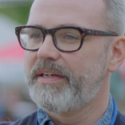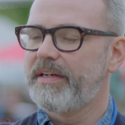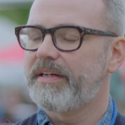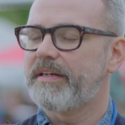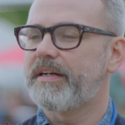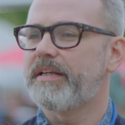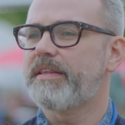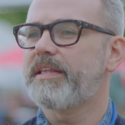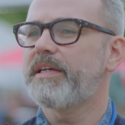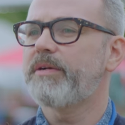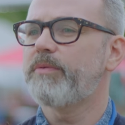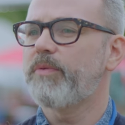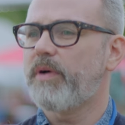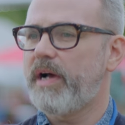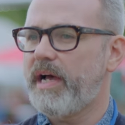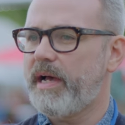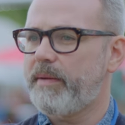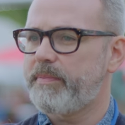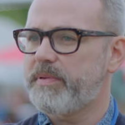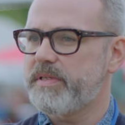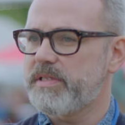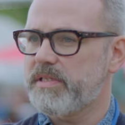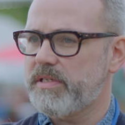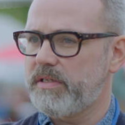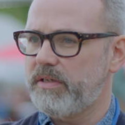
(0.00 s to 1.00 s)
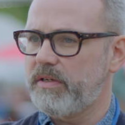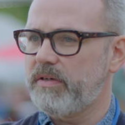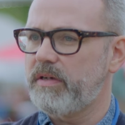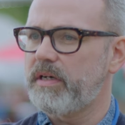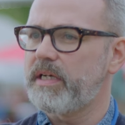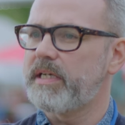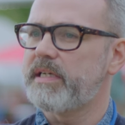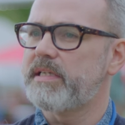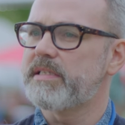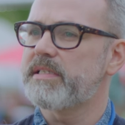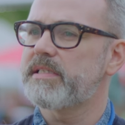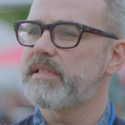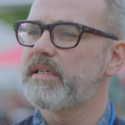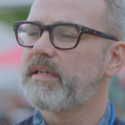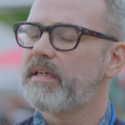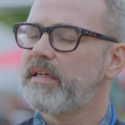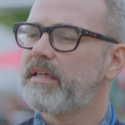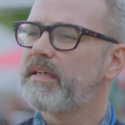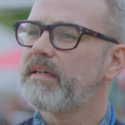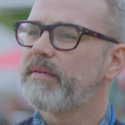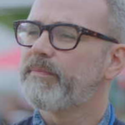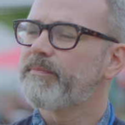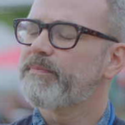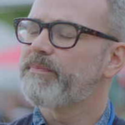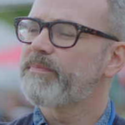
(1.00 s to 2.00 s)
And I think what happens a lot is
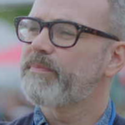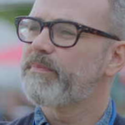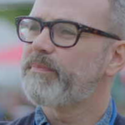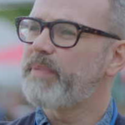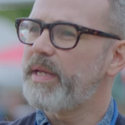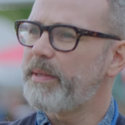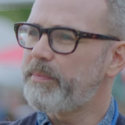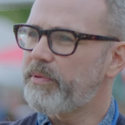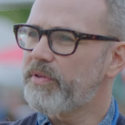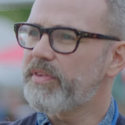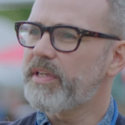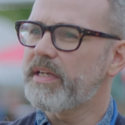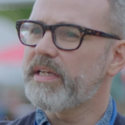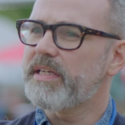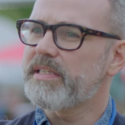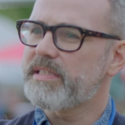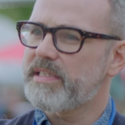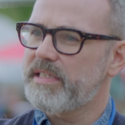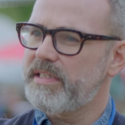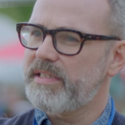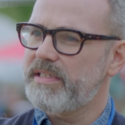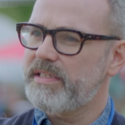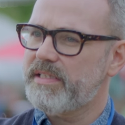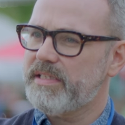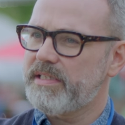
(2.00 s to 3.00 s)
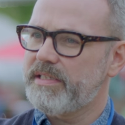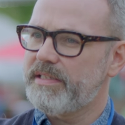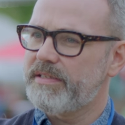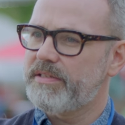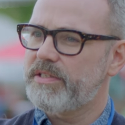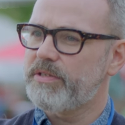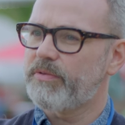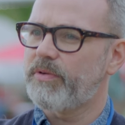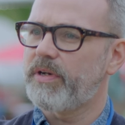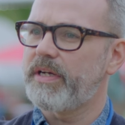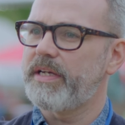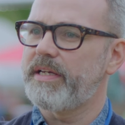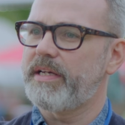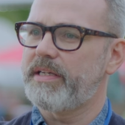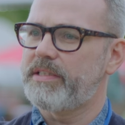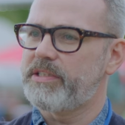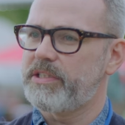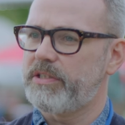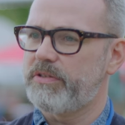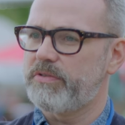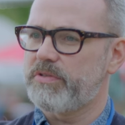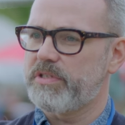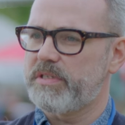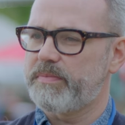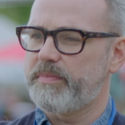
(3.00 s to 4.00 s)
people think it's easy to write a
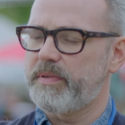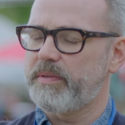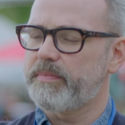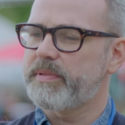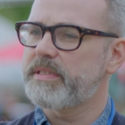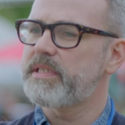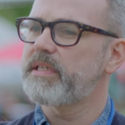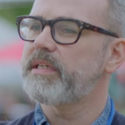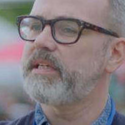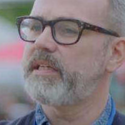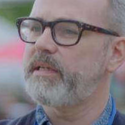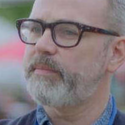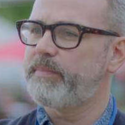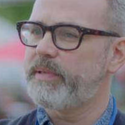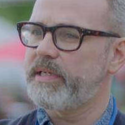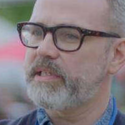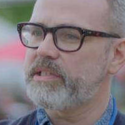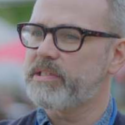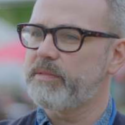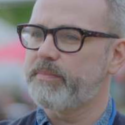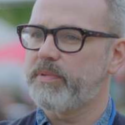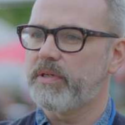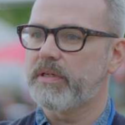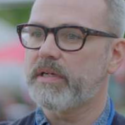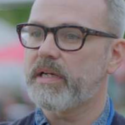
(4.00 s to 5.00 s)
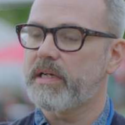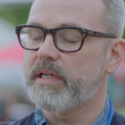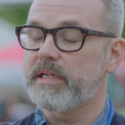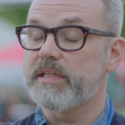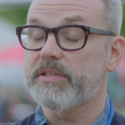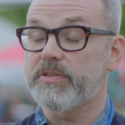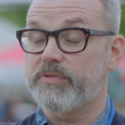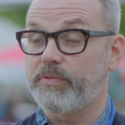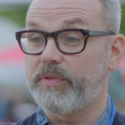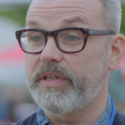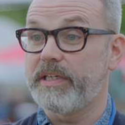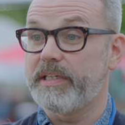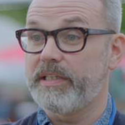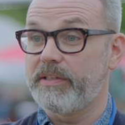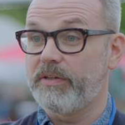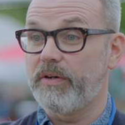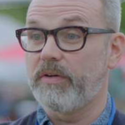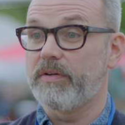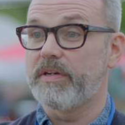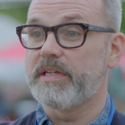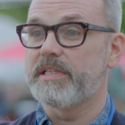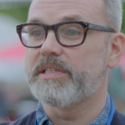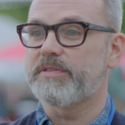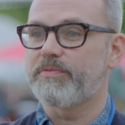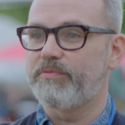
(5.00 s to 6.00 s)
children's book, particularly a picture book, and it's really
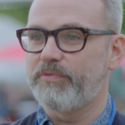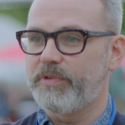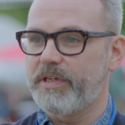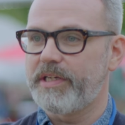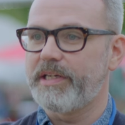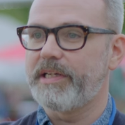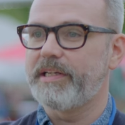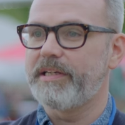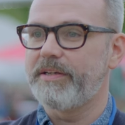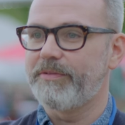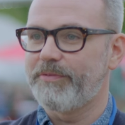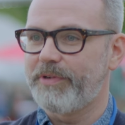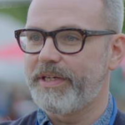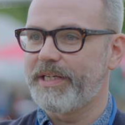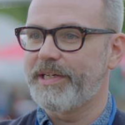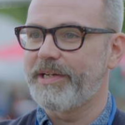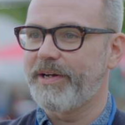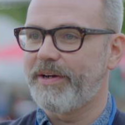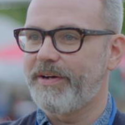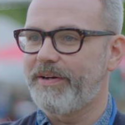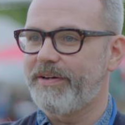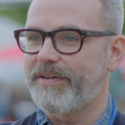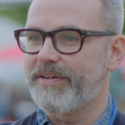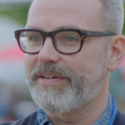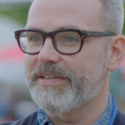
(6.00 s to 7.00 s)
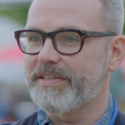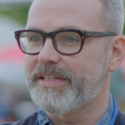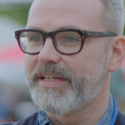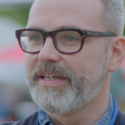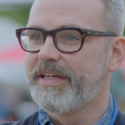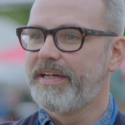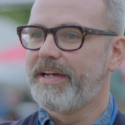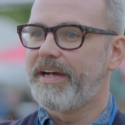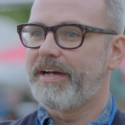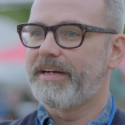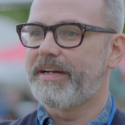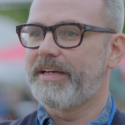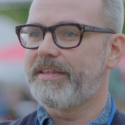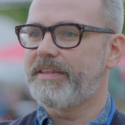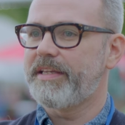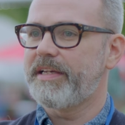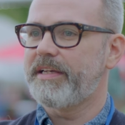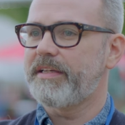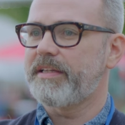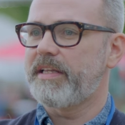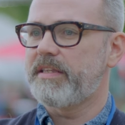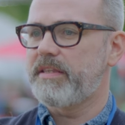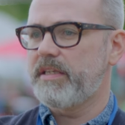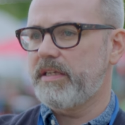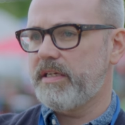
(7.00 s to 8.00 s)
not. It's really, really hard. And I
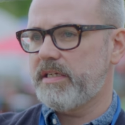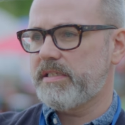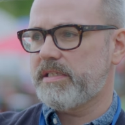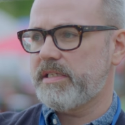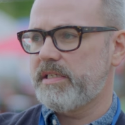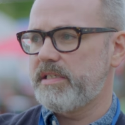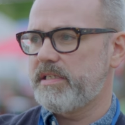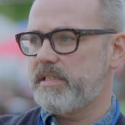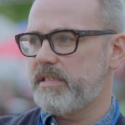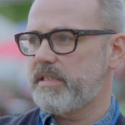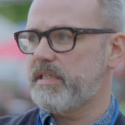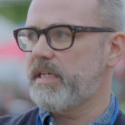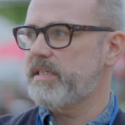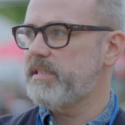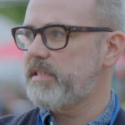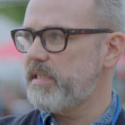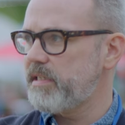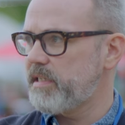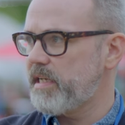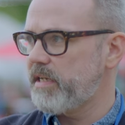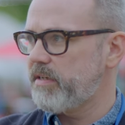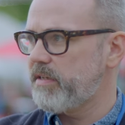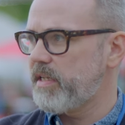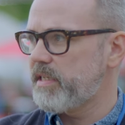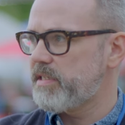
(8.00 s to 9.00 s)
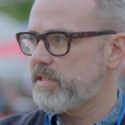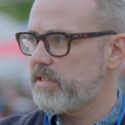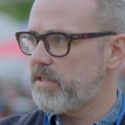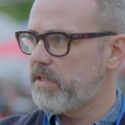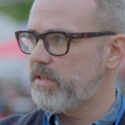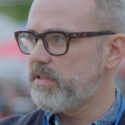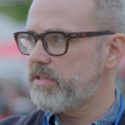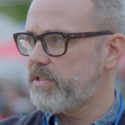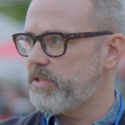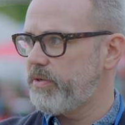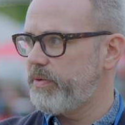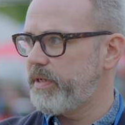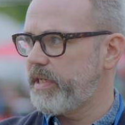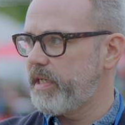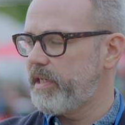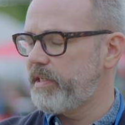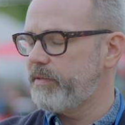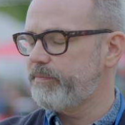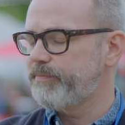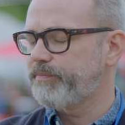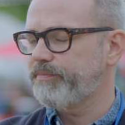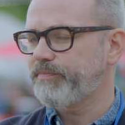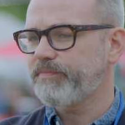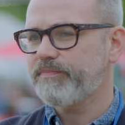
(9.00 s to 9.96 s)
think they think it's easy. They sit down and they start doing it,